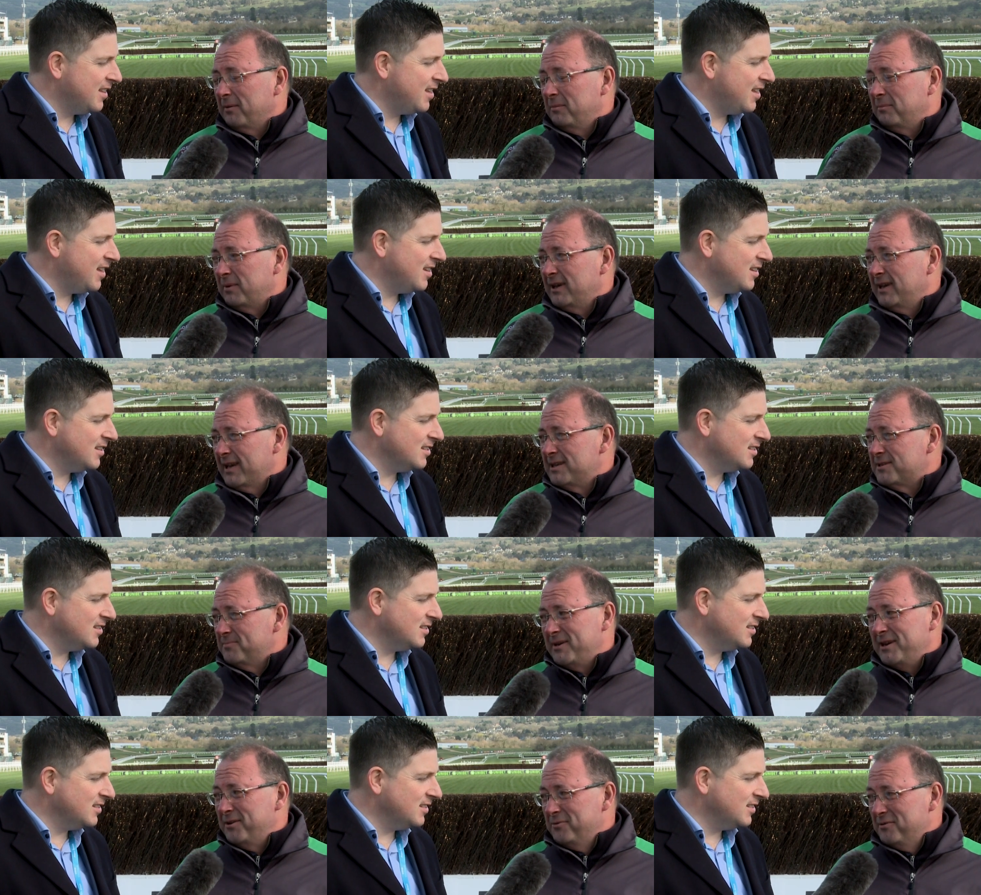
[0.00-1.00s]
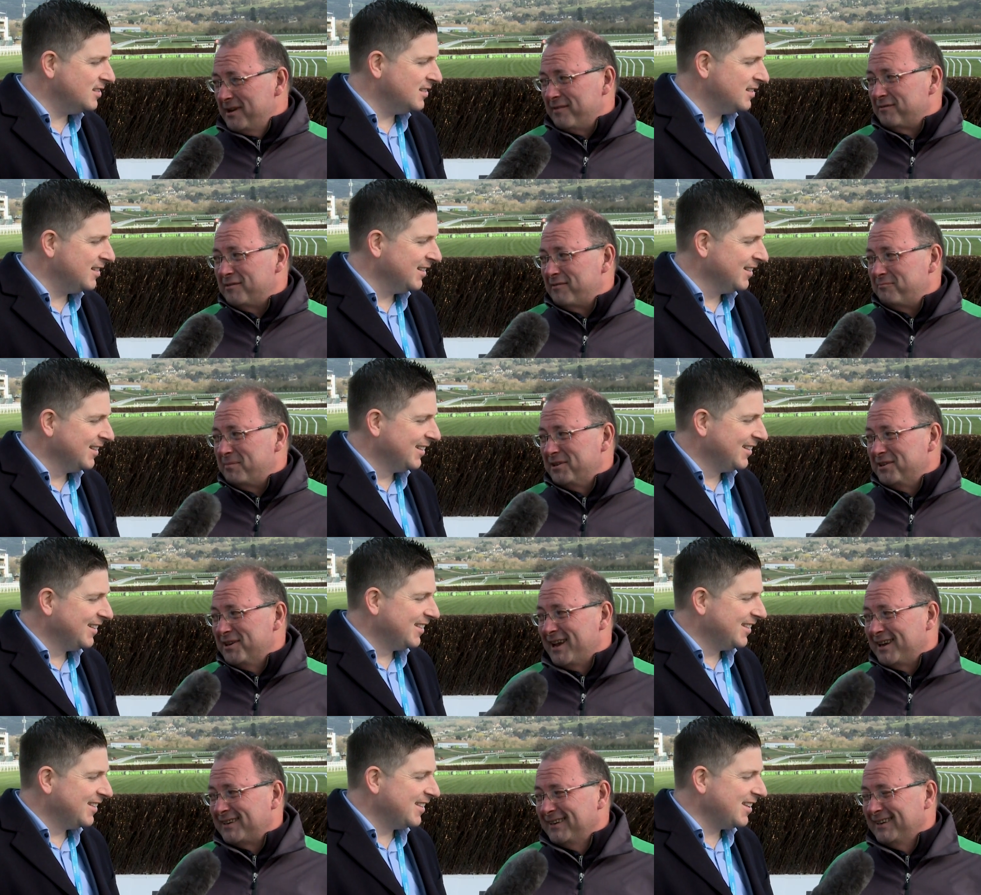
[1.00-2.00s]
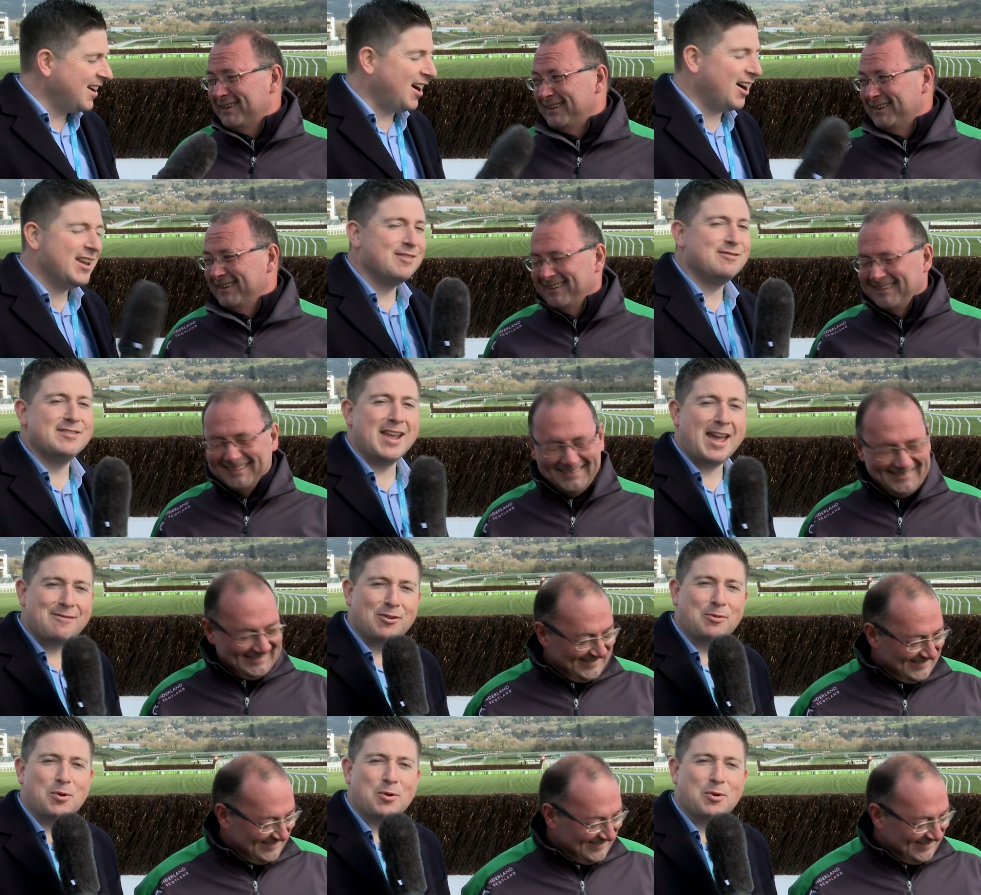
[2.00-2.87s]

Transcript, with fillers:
Speaker 1: but against me you never have been yet.
Speaker 2: I have never